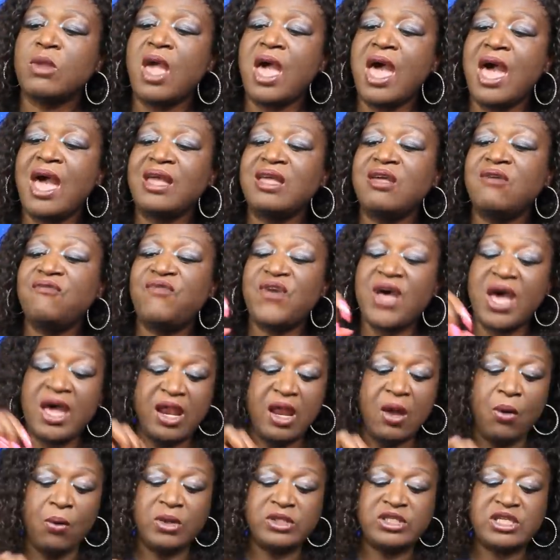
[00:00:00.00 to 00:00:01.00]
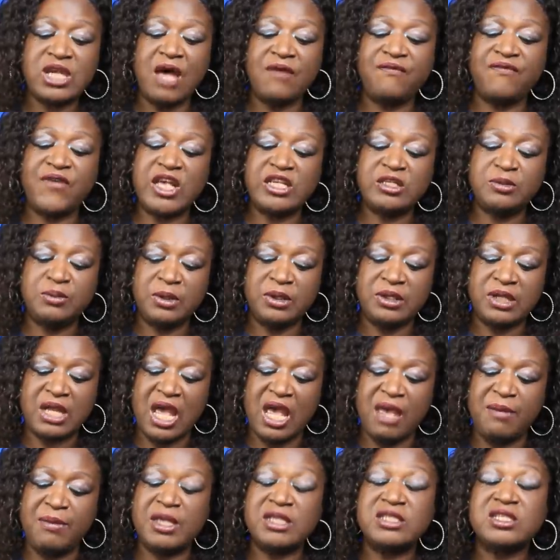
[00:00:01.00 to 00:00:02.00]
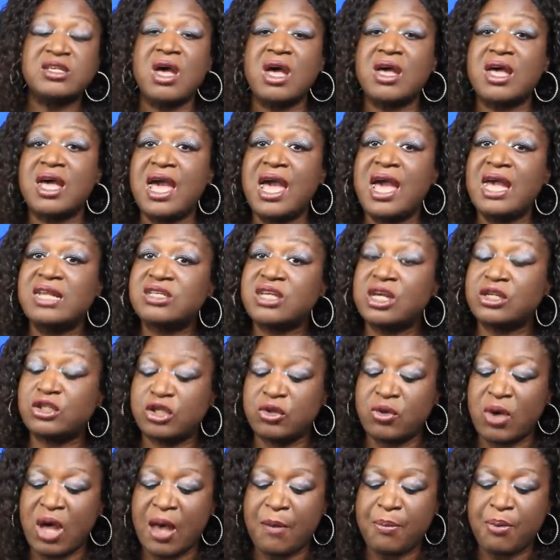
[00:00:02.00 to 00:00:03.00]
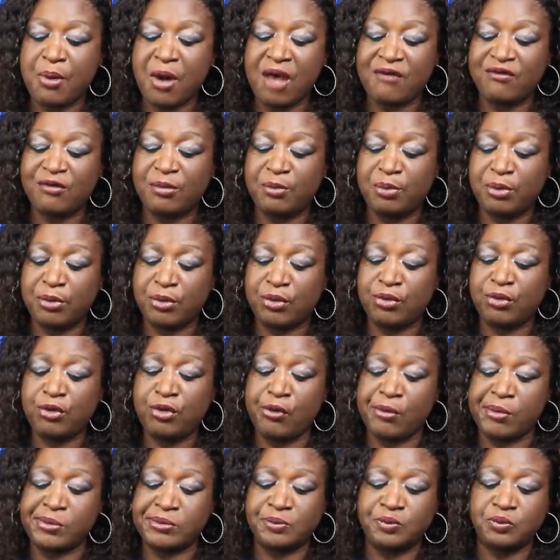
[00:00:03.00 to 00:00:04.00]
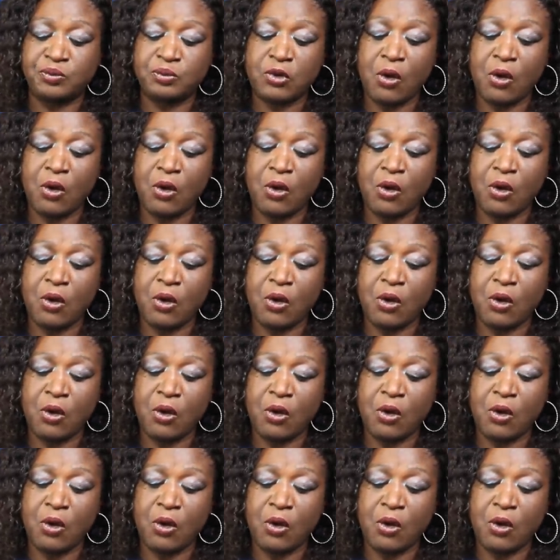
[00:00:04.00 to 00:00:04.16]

I can find out what y'all Facebook name is so I can add y'all to our private group.